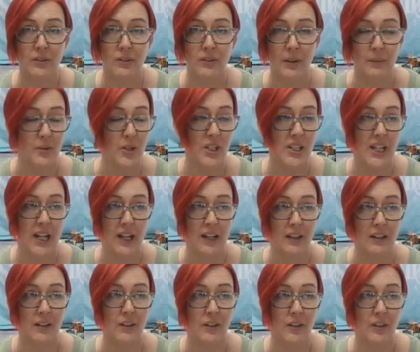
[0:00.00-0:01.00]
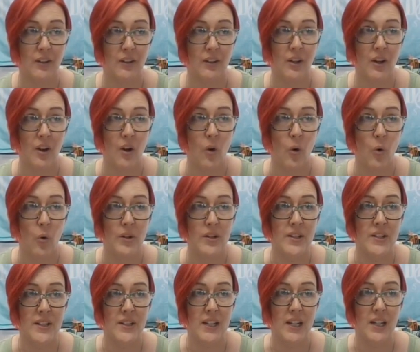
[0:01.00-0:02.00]
I'm just saying. Or
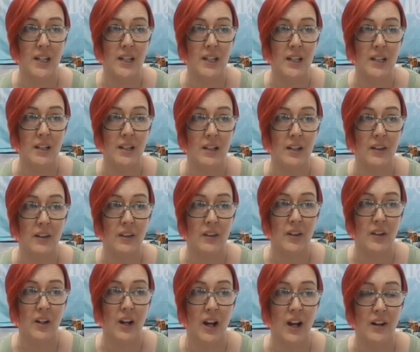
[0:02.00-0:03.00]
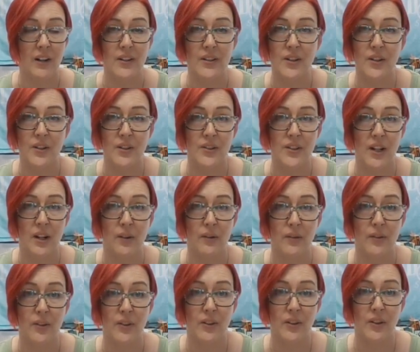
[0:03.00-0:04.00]
see the goddess herself.
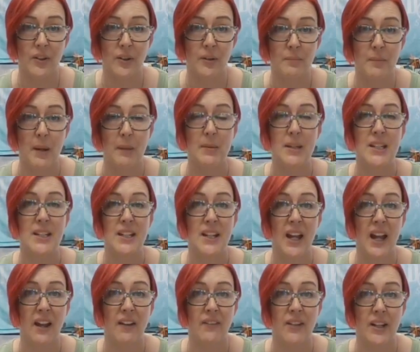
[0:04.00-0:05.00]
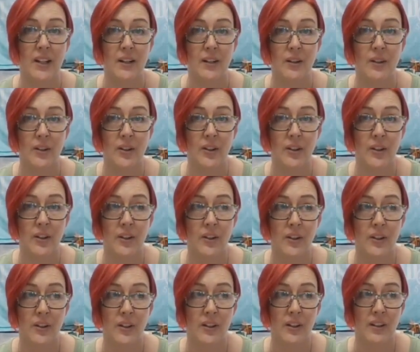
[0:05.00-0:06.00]
Maybe see heaven.
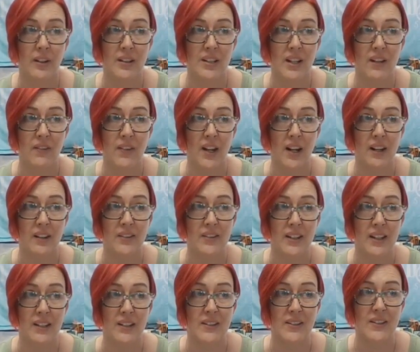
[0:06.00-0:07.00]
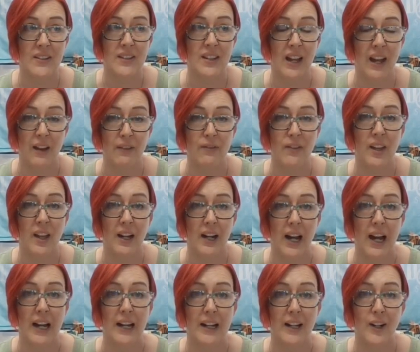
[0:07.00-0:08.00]
See if that exists. I feel like
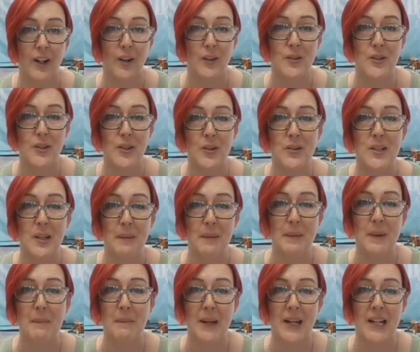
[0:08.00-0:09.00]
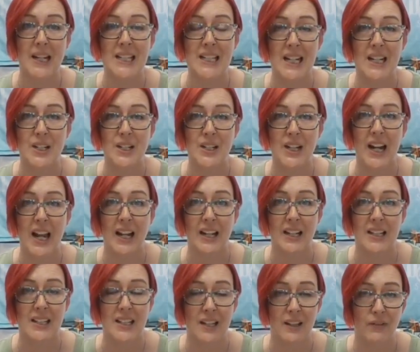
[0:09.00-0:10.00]
I could go so deep into meditation, I
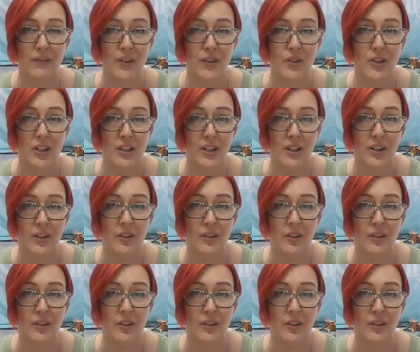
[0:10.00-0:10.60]
could see the future too.